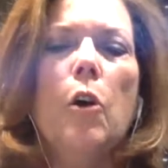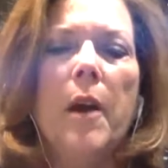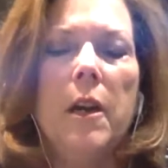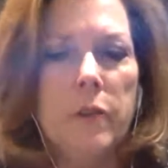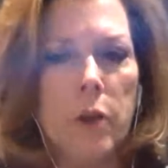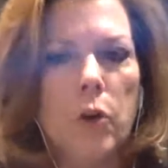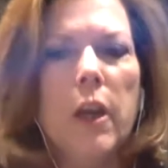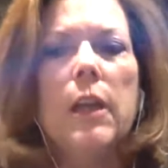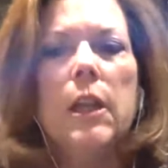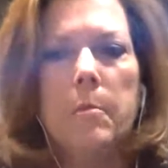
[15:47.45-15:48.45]
He said, okay,
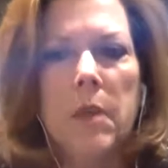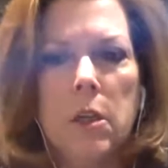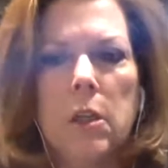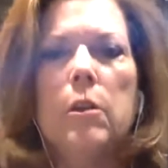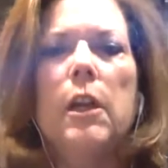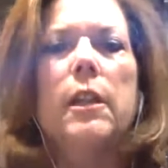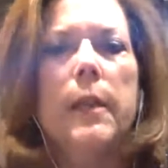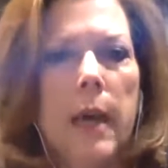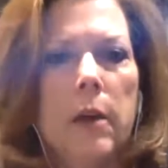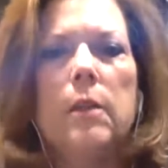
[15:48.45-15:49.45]
let me clear it at the
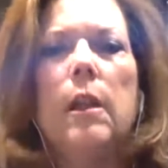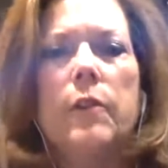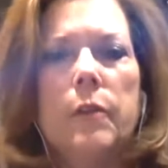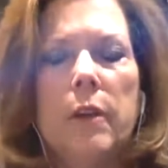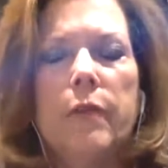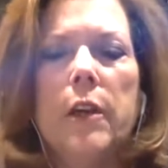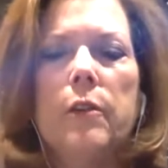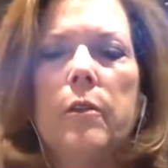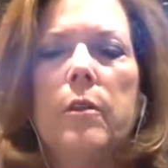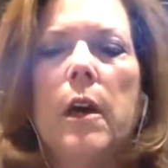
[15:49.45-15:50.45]
county level, see if I could
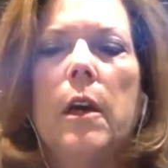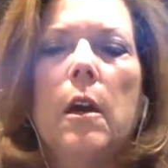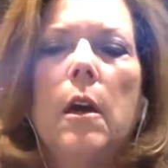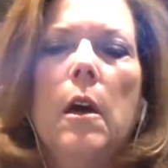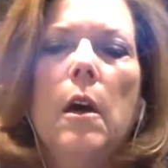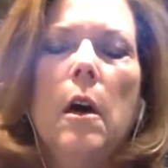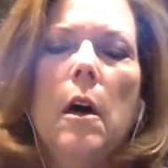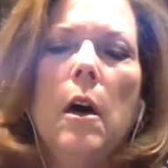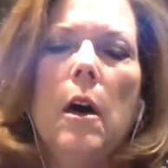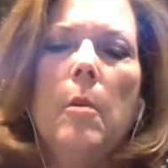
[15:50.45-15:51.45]
do that.
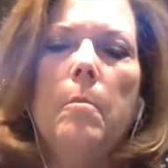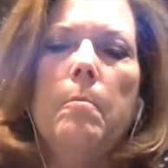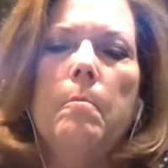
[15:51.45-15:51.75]
Um,